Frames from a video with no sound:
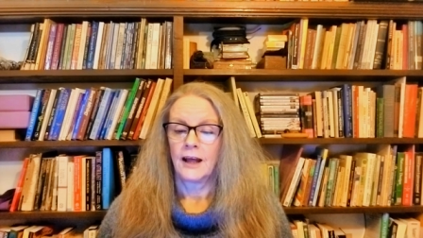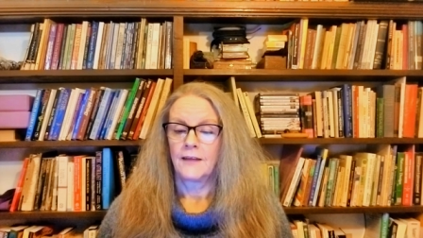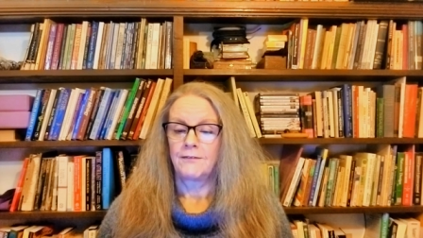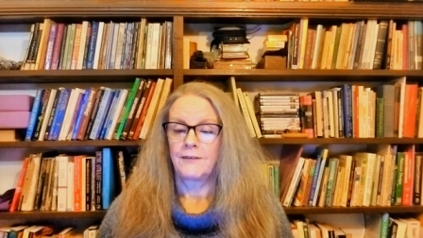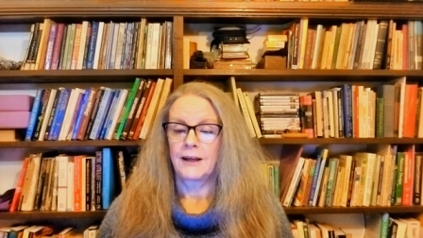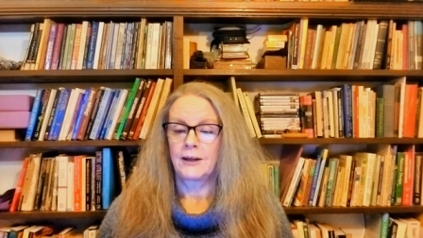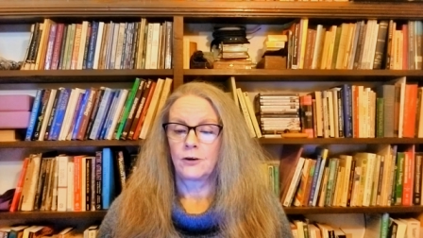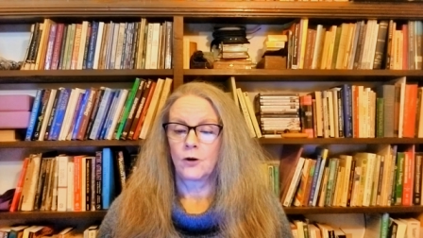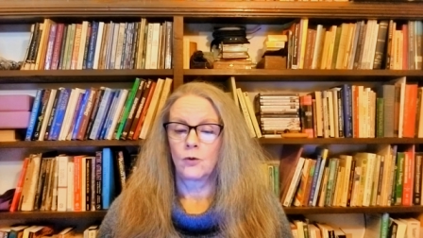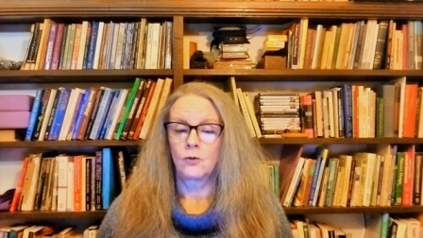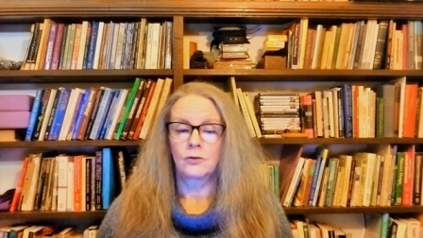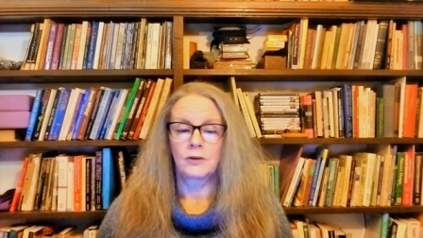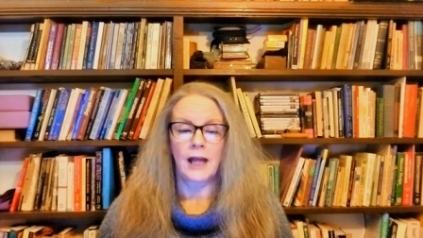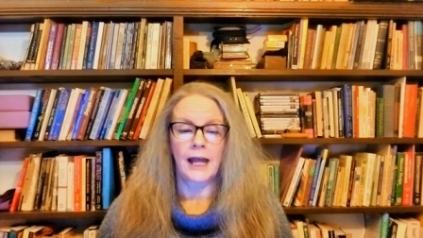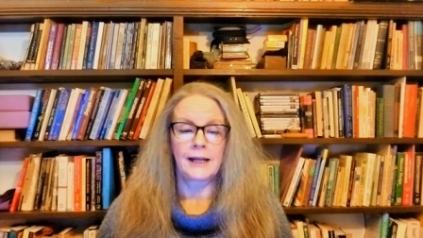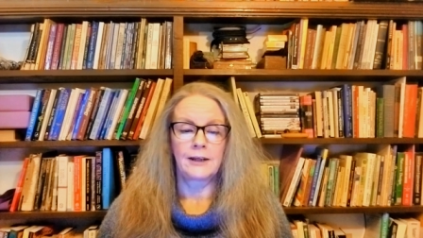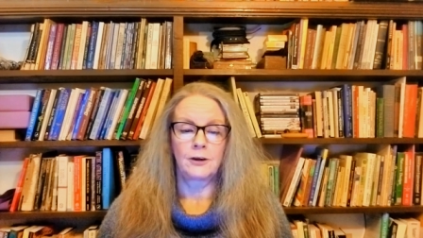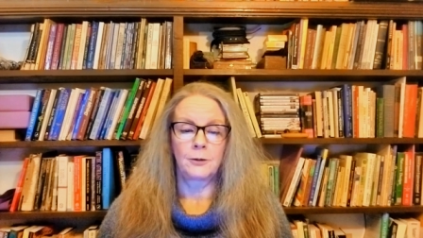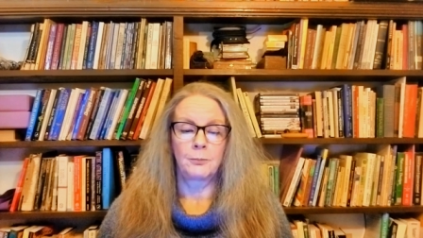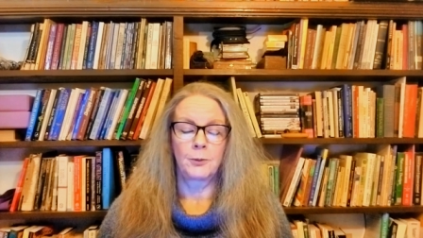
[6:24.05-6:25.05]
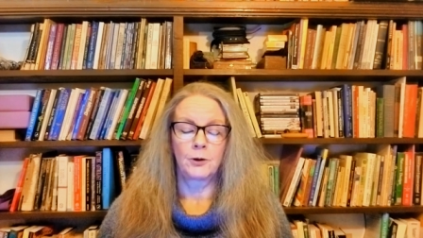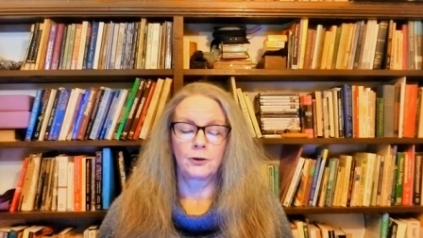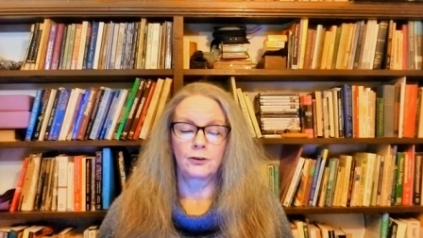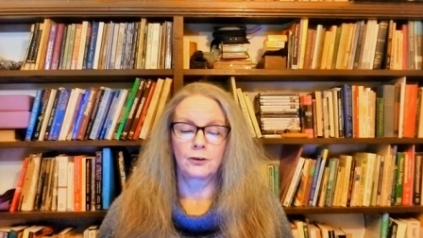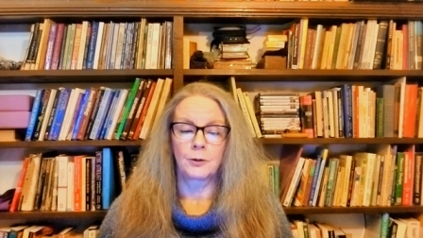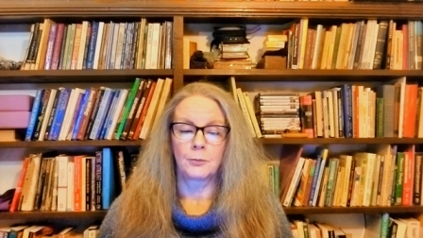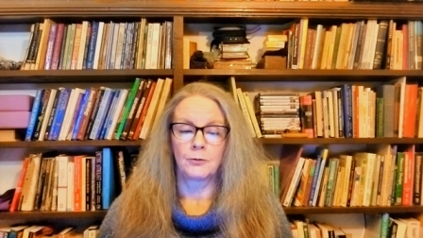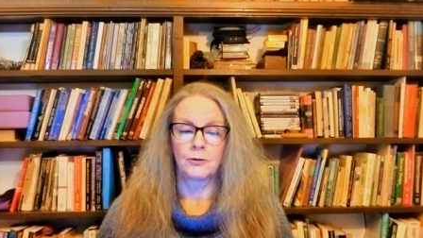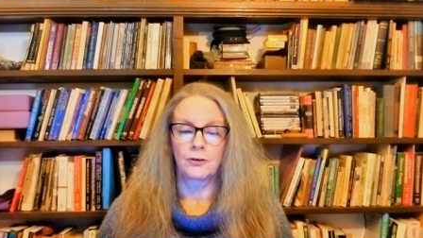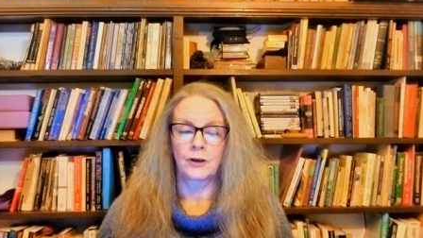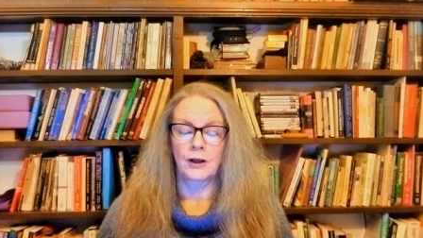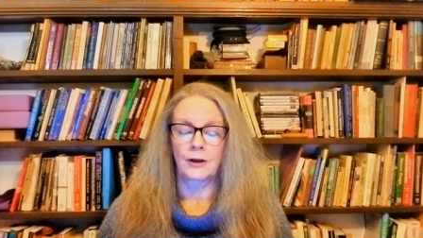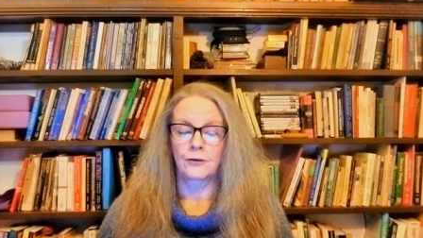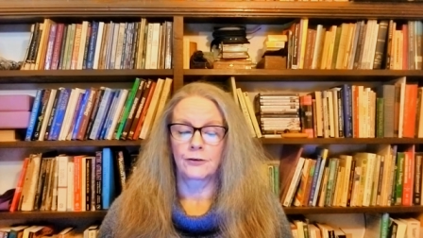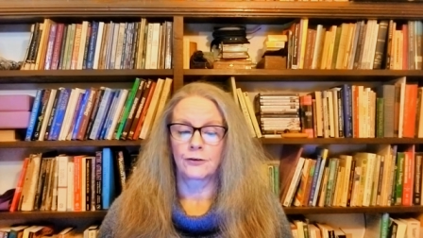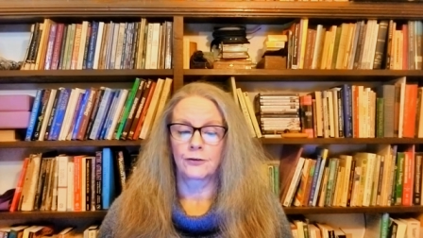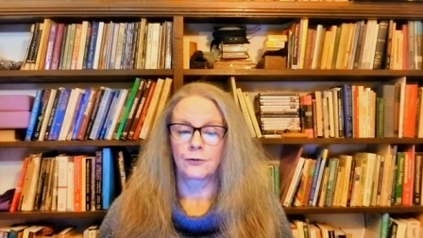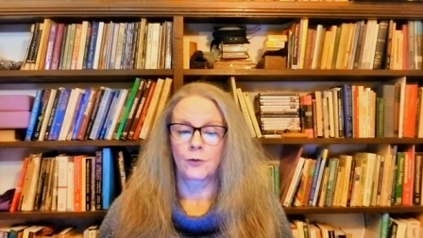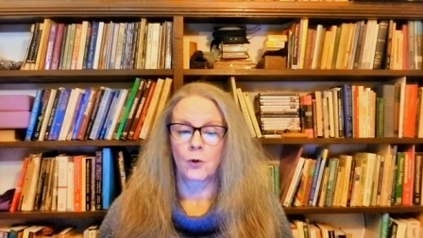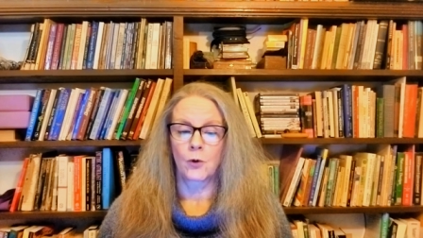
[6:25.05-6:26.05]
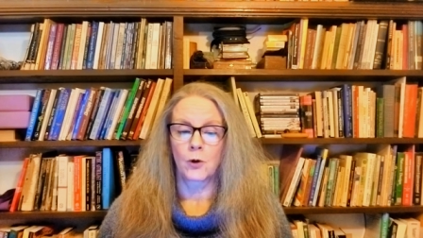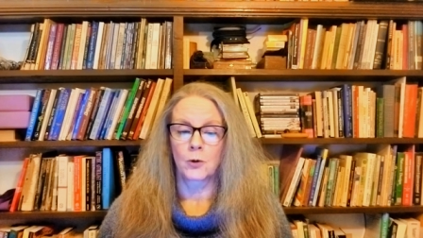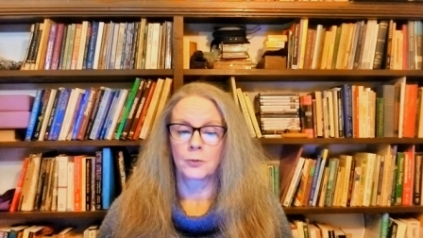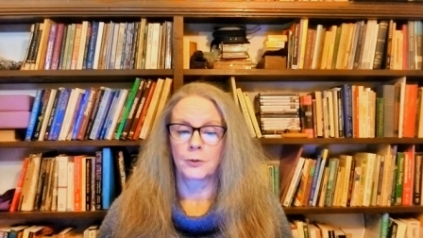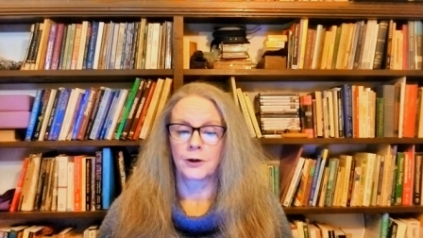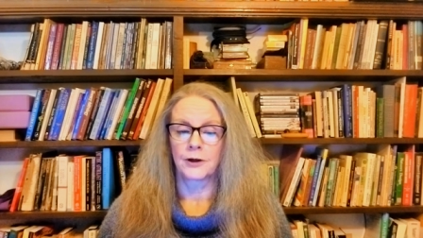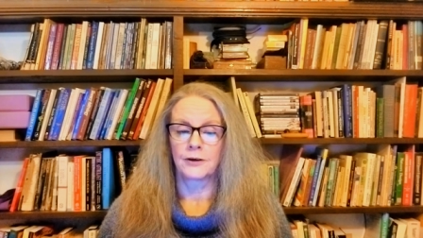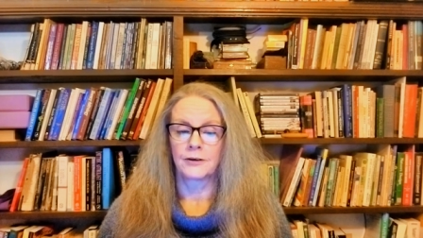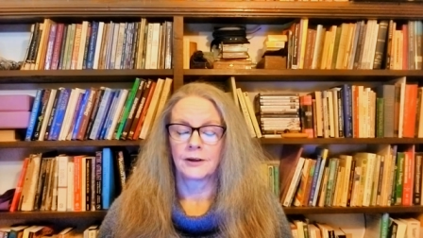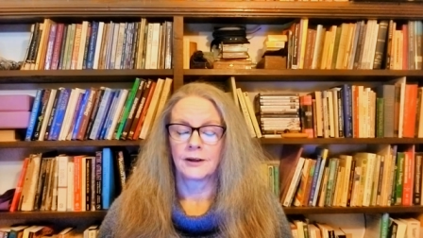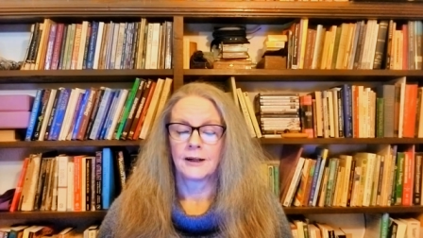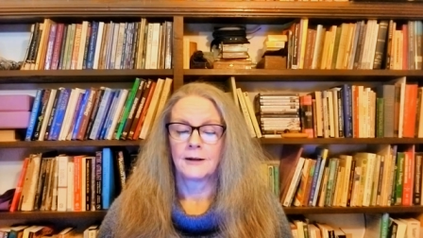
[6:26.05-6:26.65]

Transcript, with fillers: They don't like to push themselves forward.